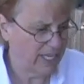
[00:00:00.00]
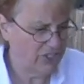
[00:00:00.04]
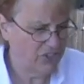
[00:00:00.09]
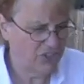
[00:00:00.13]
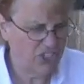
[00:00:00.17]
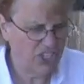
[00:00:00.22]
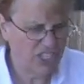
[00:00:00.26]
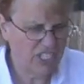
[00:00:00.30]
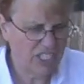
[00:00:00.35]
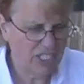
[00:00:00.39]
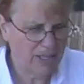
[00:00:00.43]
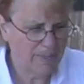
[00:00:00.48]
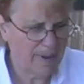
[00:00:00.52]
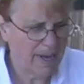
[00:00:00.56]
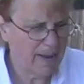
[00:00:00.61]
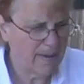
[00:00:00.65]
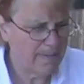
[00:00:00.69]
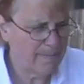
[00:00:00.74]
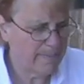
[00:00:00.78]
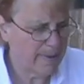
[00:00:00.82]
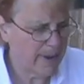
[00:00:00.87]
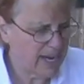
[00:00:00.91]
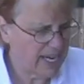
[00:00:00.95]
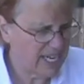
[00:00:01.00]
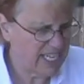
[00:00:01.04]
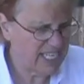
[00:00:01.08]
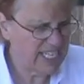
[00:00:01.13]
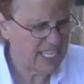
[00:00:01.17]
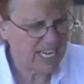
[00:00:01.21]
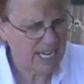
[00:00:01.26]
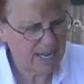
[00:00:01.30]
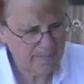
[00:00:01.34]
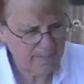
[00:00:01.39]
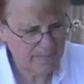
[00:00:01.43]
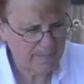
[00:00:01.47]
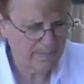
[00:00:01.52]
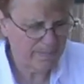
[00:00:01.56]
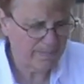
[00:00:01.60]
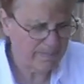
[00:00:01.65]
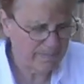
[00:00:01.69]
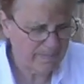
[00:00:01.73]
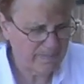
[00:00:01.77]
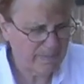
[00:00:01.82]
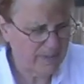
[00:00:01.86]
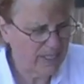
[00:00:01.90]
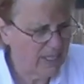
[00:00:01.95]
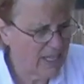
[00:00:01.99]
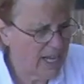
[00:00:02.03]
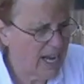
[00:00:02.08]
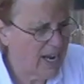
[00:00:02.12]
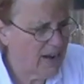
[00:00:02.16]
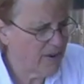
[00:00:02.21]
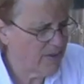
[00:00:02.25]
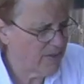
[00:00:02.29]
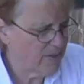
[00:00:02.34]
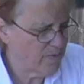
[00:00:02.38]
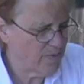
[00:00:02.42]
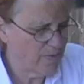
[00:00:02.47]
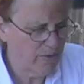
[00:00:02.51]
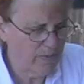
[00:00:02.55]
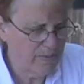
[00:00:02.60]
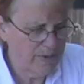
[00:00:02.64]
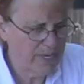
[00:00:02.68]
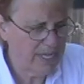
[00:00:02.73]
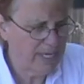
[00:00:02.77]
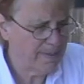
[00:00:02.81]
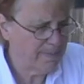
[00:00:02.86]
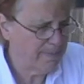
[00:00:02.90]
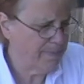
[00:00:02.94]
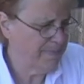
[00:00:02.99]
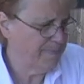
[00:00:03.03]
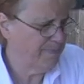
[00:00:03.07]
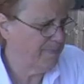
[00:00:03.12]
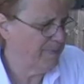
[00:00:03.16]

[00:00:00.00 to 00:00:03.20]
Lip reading: It's just about body temp, a little higher than room temp.